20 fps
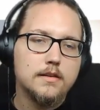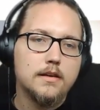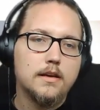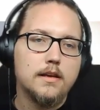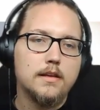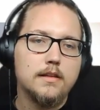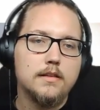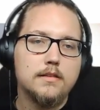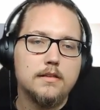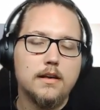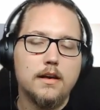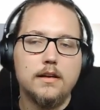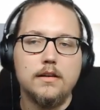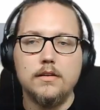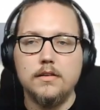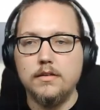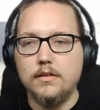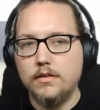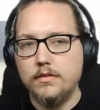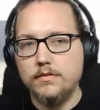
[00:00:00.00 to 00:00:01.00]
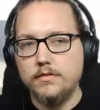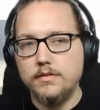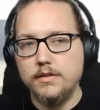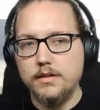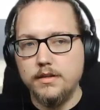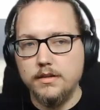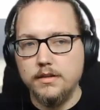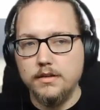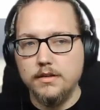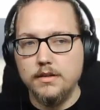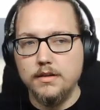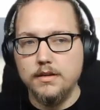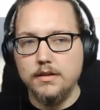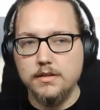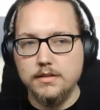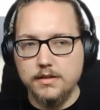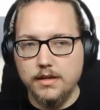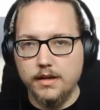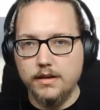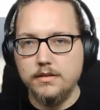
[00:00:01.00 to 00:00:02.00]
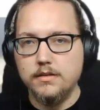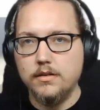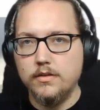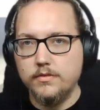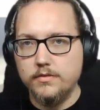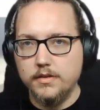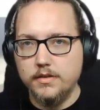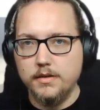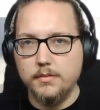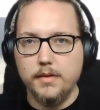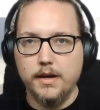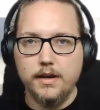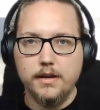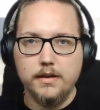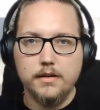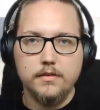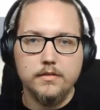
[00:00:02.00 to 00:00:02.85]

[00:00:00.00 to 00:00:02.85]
inside of the center of the main